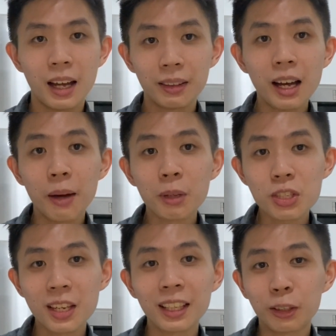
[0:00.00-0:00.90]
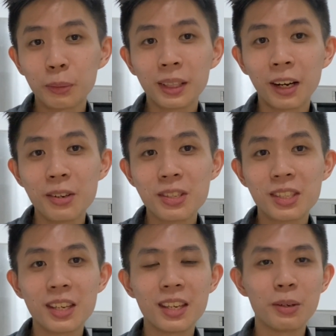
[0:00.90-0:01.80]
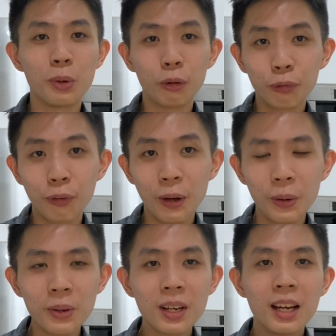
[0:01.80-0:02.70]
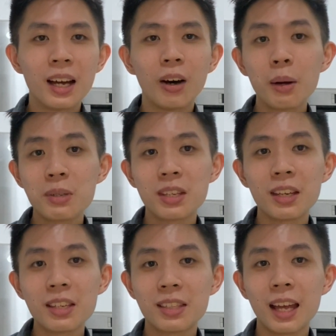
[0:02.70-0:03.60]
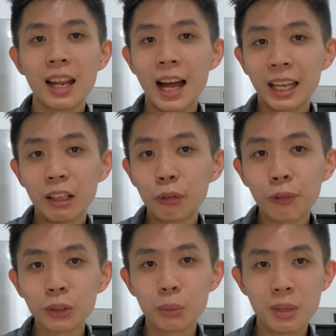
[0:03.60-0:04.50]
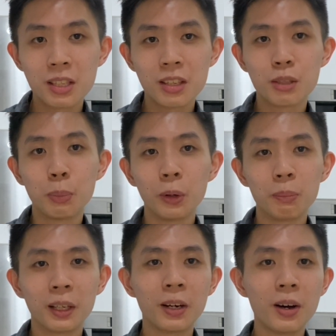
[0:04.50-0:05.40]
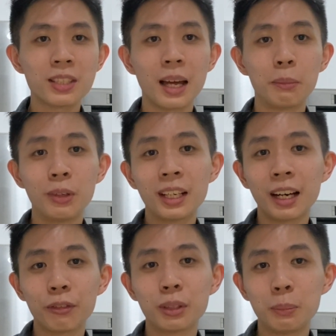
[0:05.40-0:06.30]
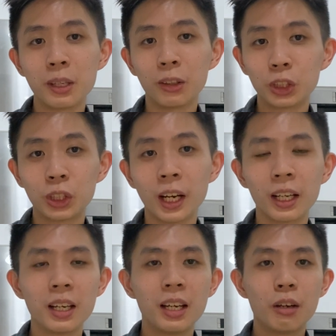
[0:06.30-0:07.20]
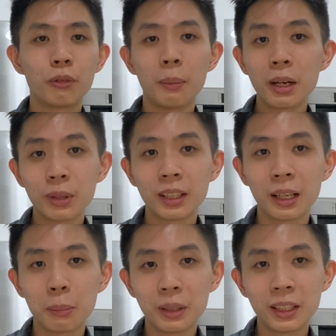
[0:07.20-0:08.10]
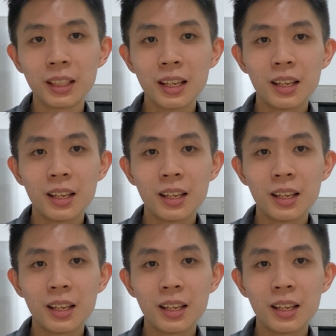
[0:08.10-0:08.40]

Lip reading: Now, I'm not saying that cryptocurrency will fail. All I'm saying is that I can afford to miss this boat because I'm already comfortably on track for my retirement